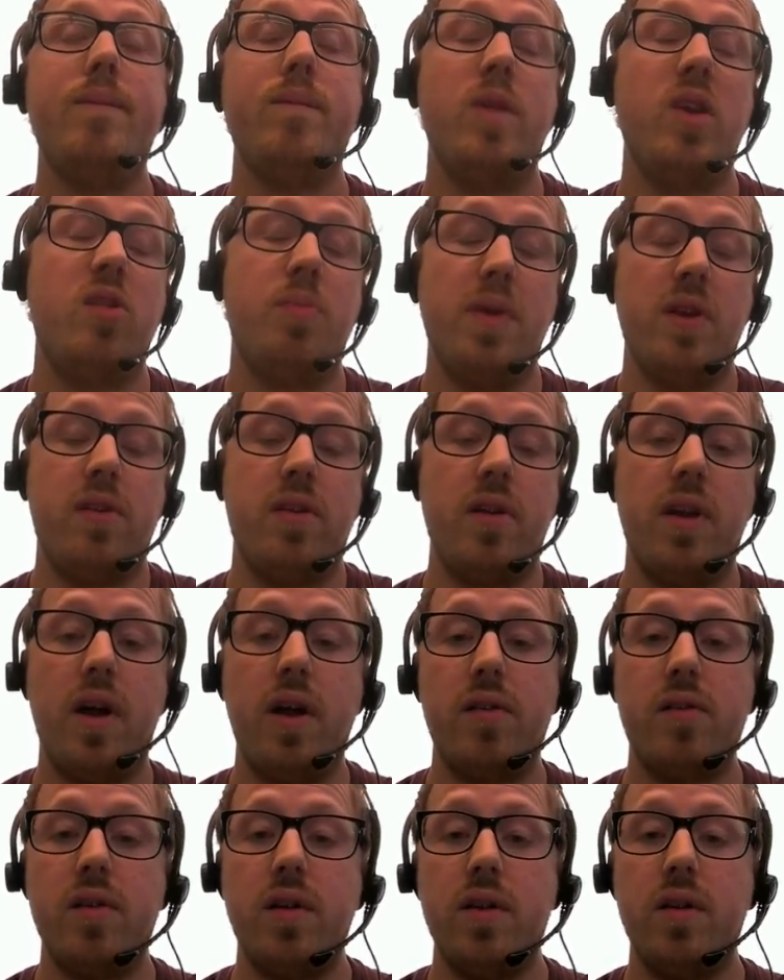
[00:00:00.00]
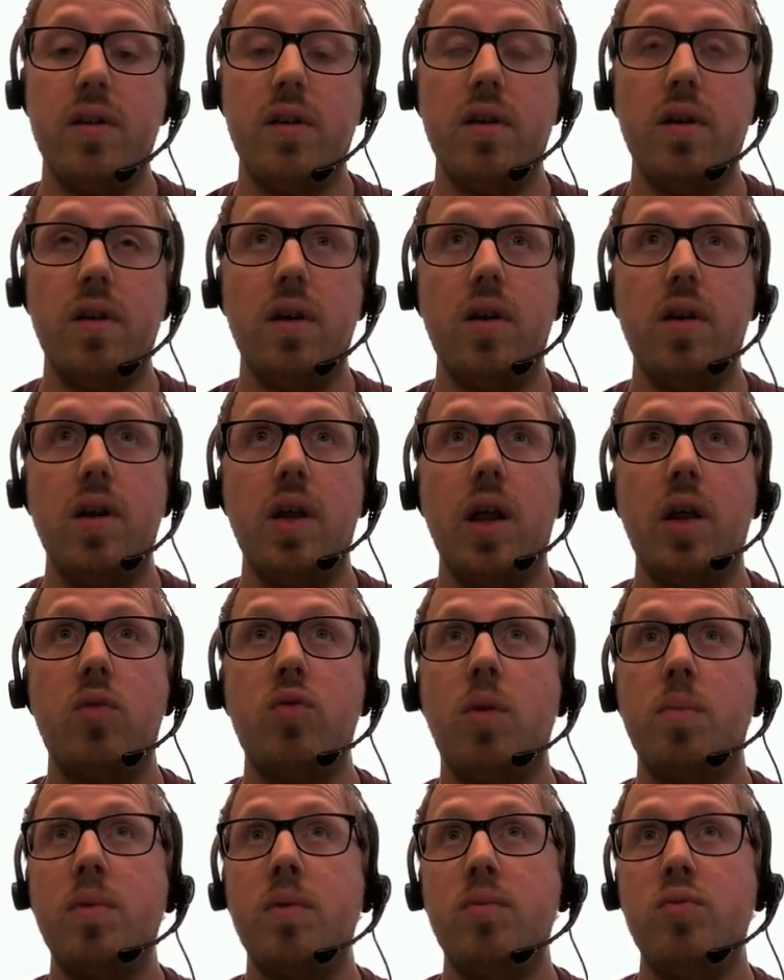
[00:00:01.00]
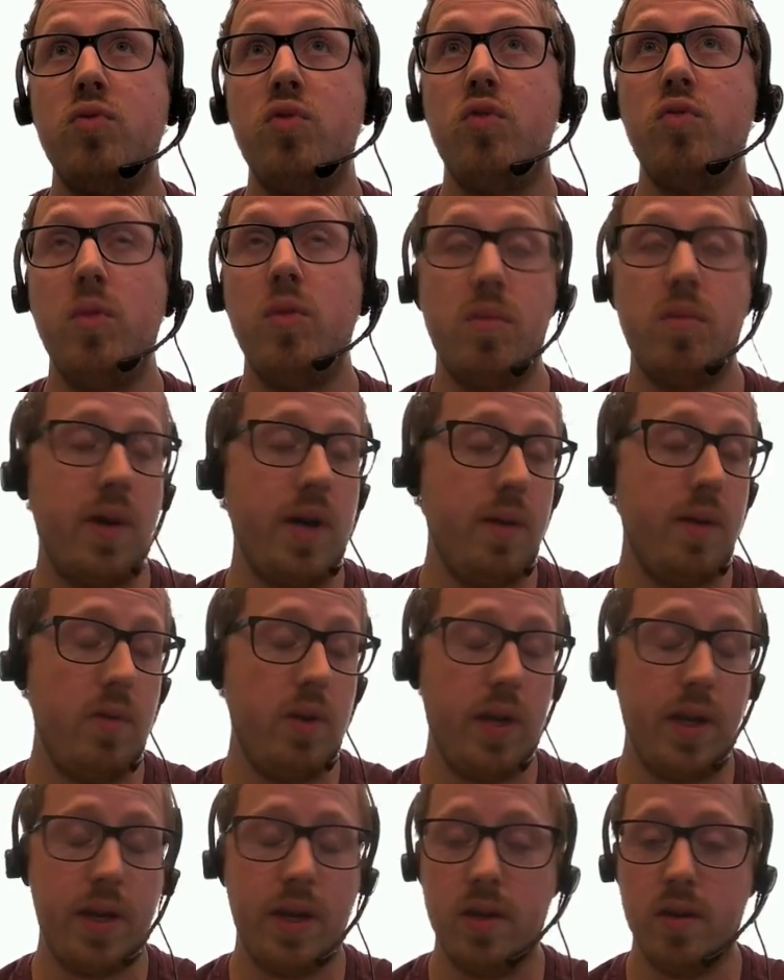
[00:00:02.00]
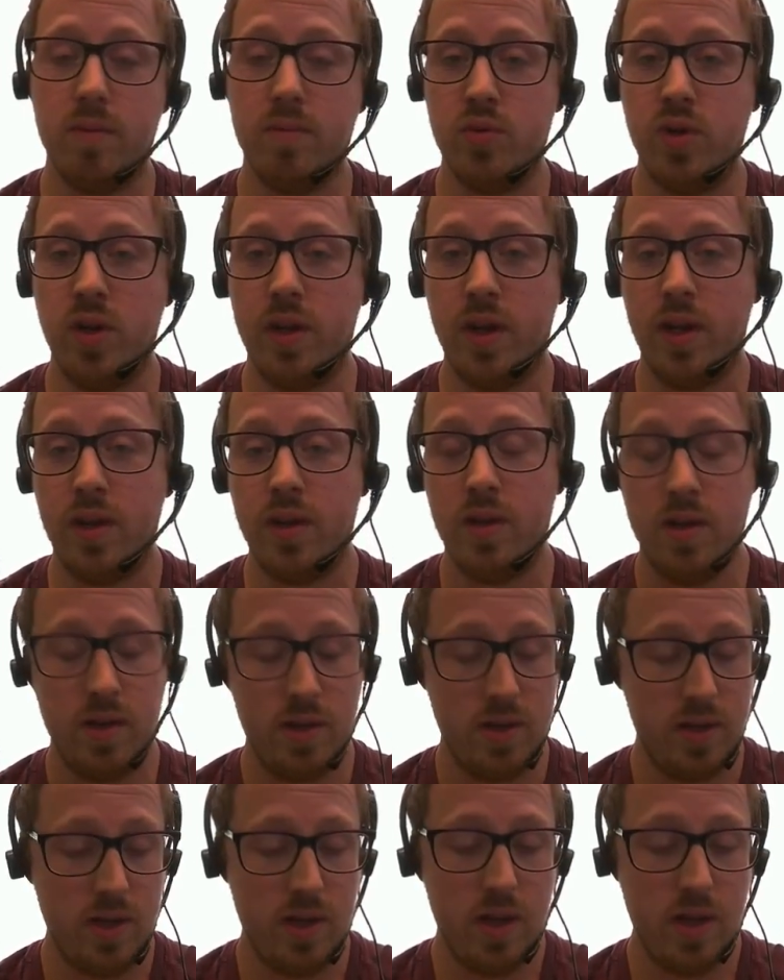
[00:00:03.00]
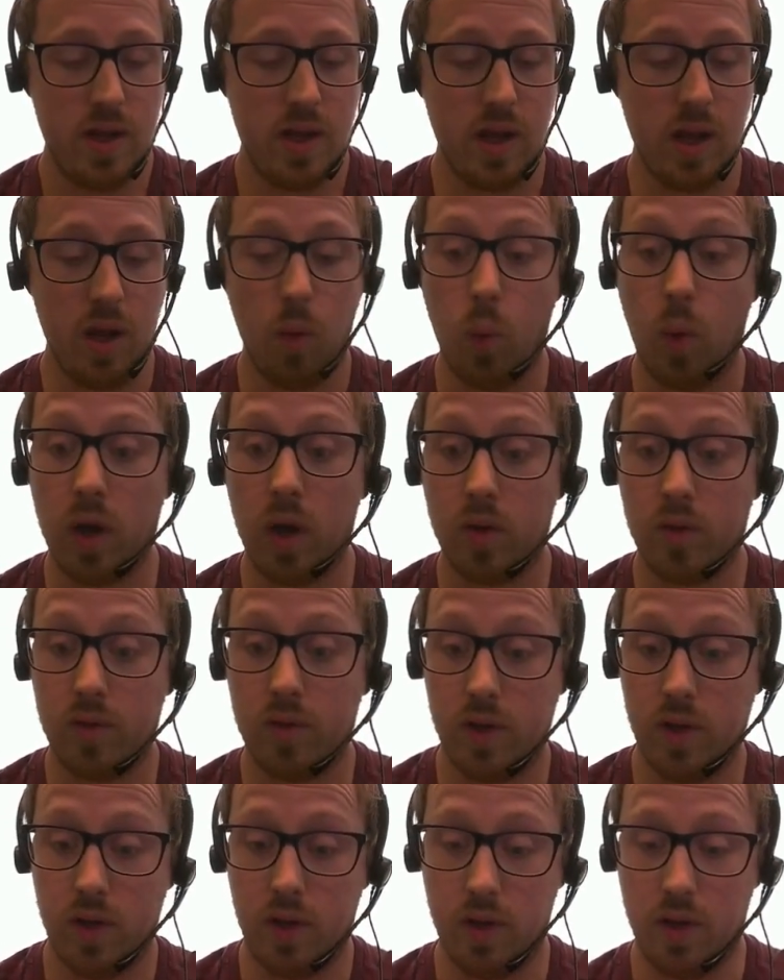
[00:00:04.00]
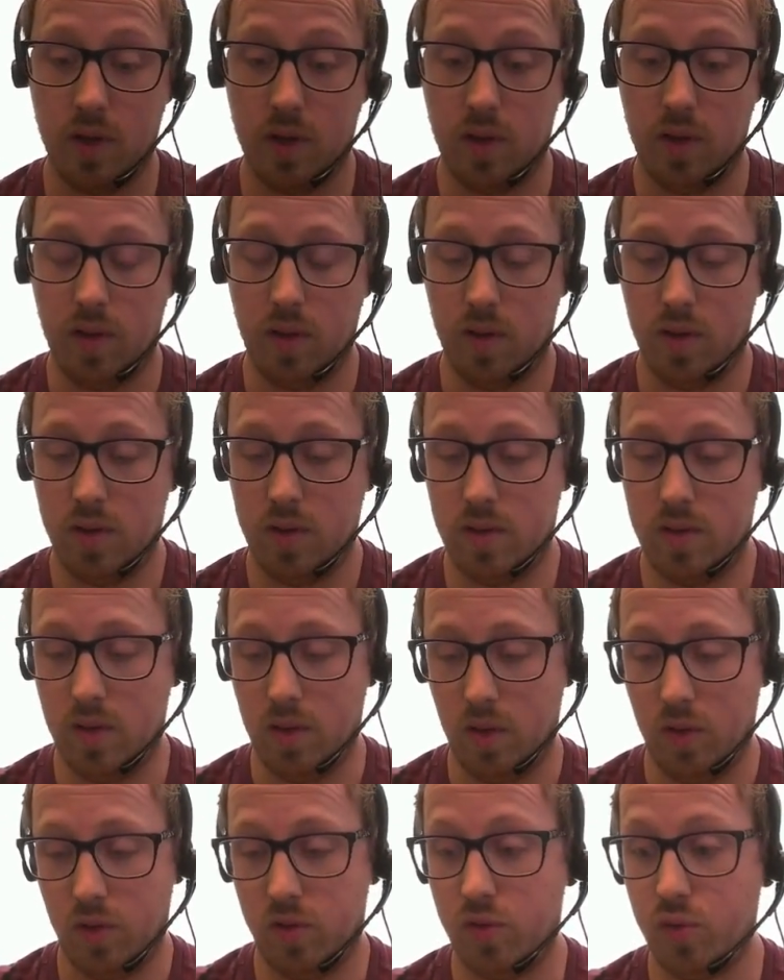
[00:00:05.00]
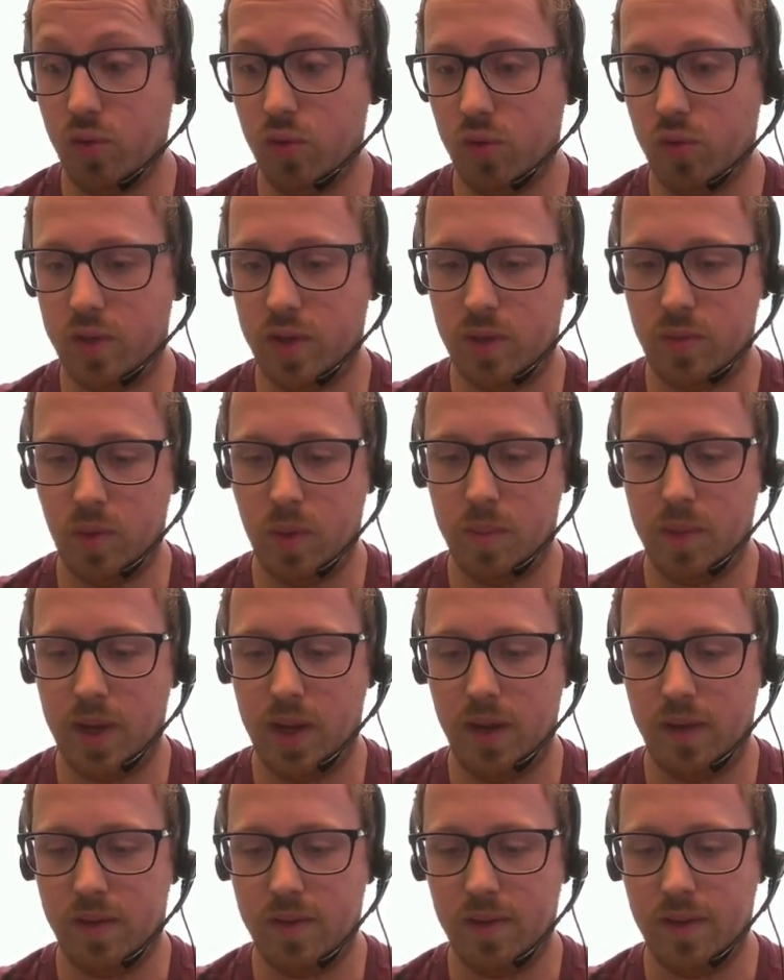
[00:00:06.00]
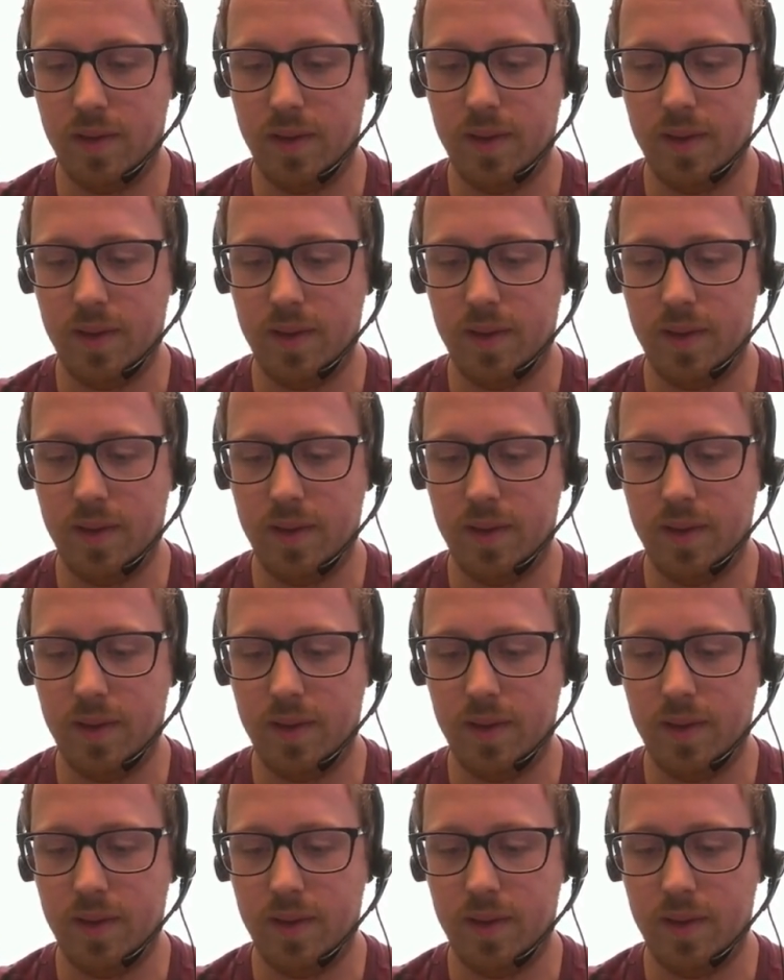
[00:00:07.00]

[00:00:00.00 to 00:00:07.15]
We specialize in crop improvement by molecular breeding. And one of the tools that we made